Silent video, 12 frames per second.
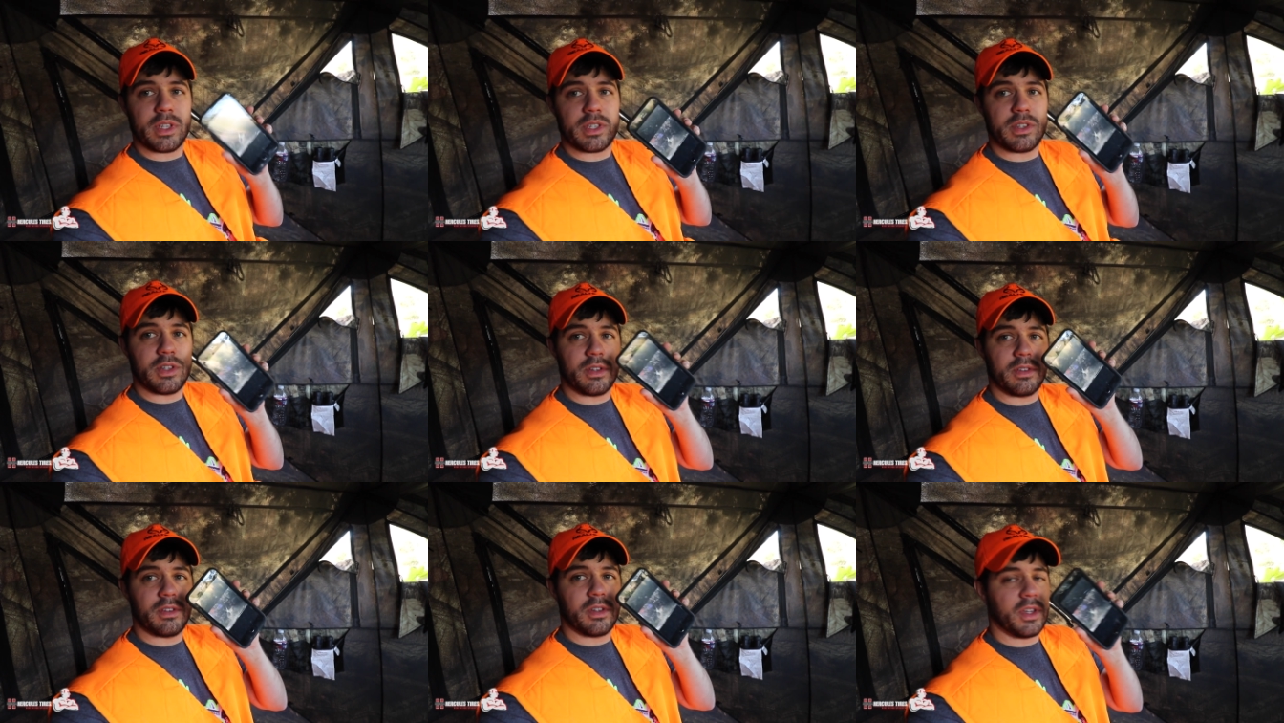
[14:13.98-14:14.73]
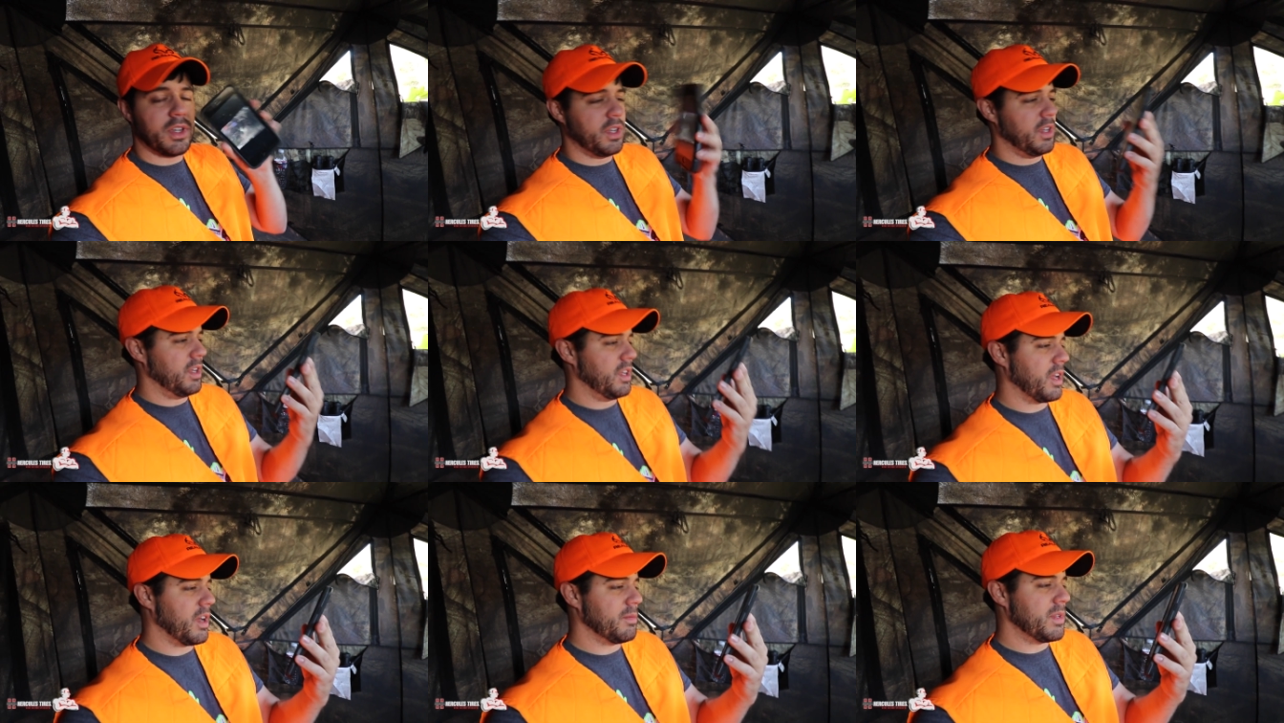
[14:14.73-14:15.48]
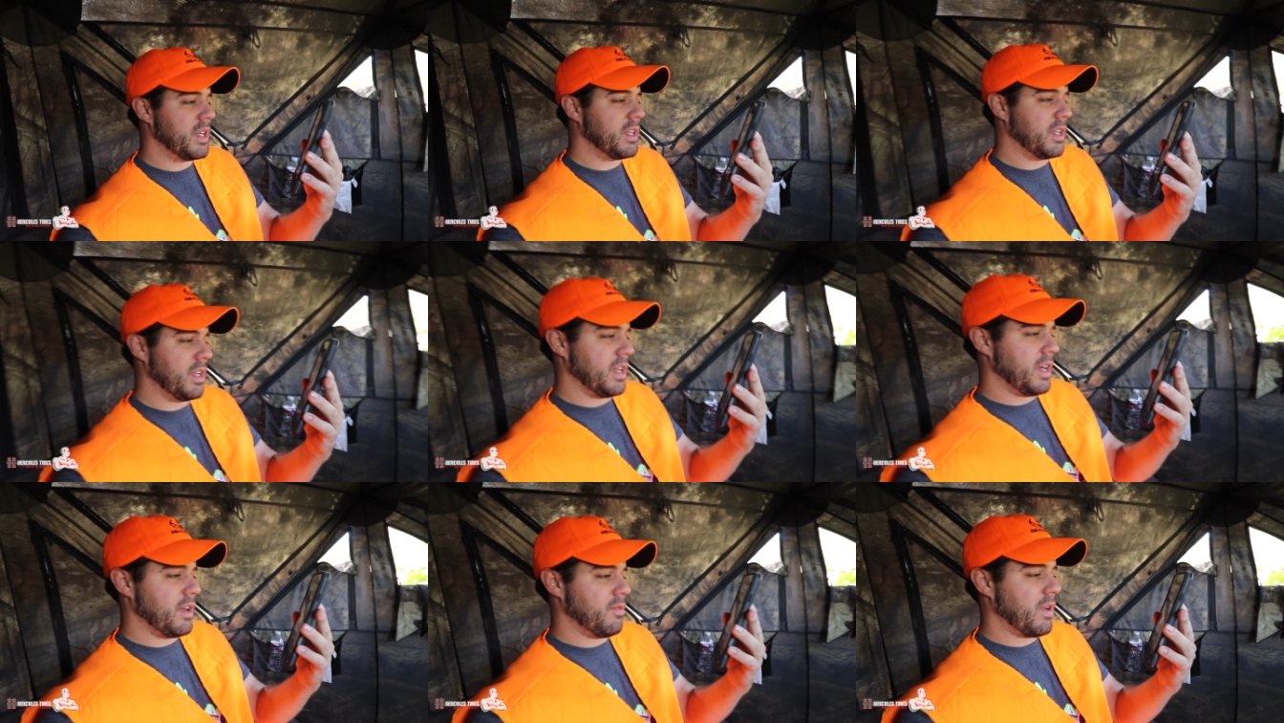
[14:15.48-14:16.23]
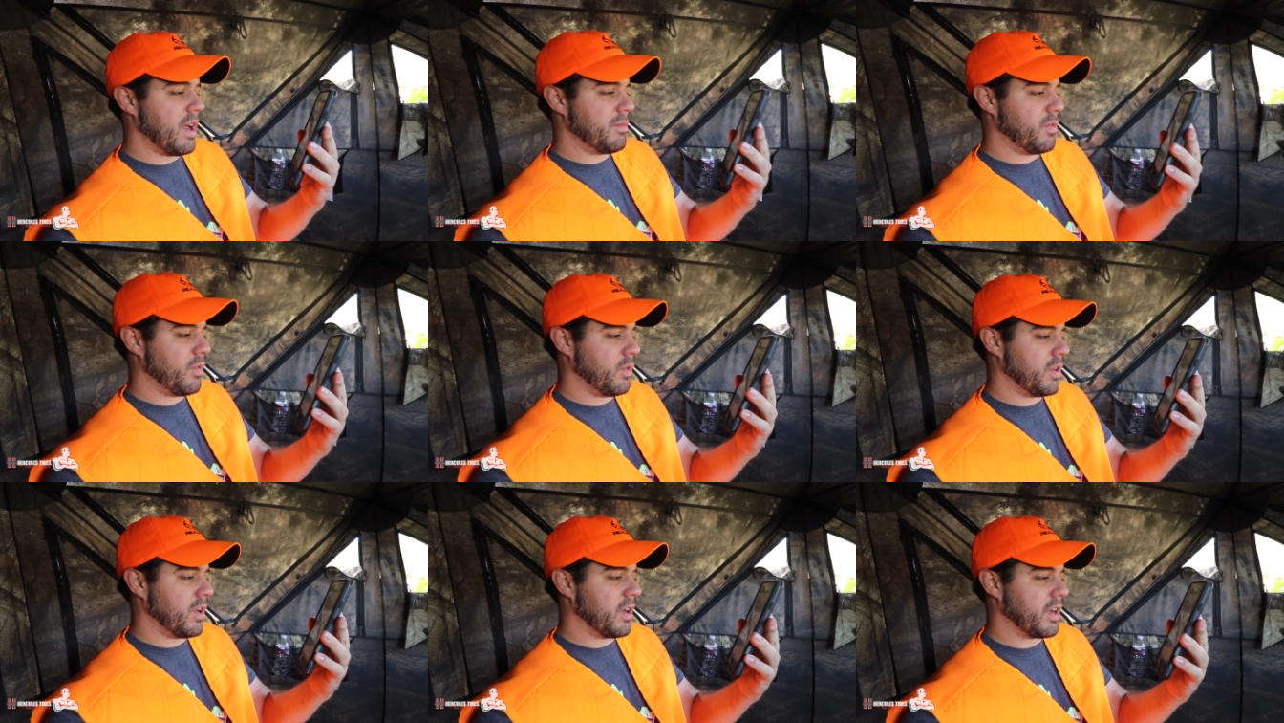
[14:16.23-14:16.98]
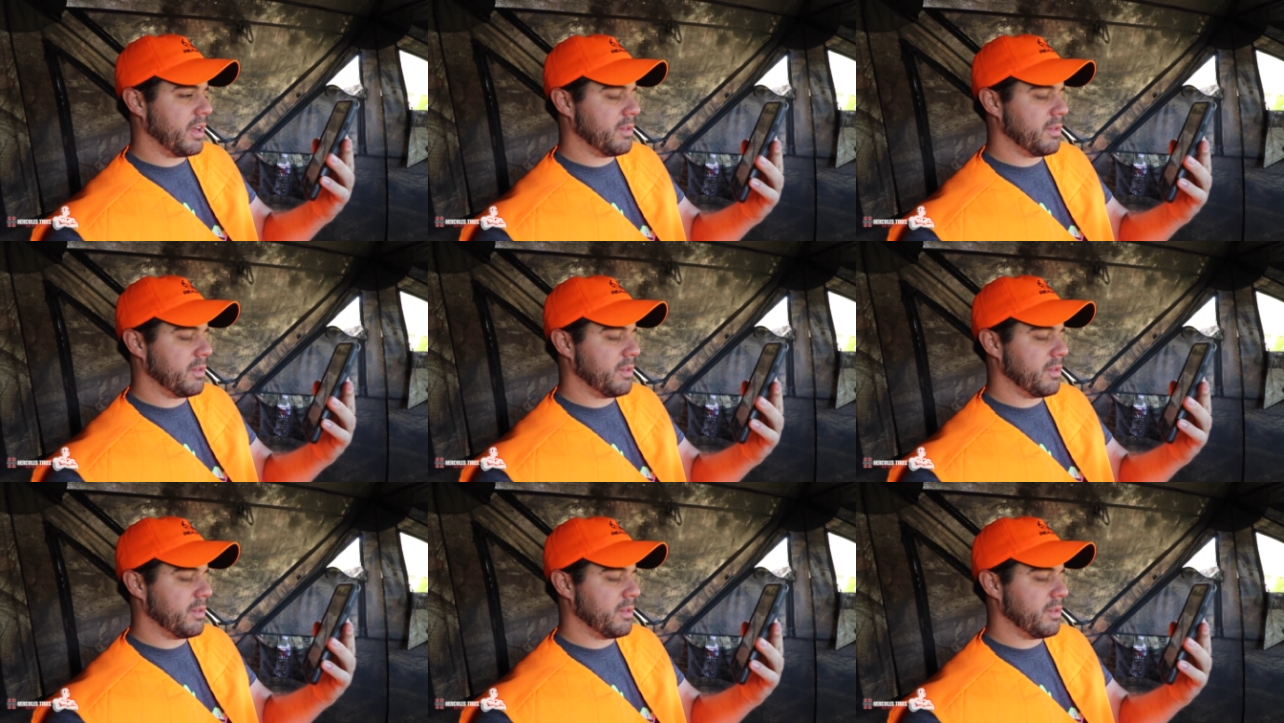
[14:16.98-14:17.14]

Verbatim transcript: this dude comes in tonight right before dark.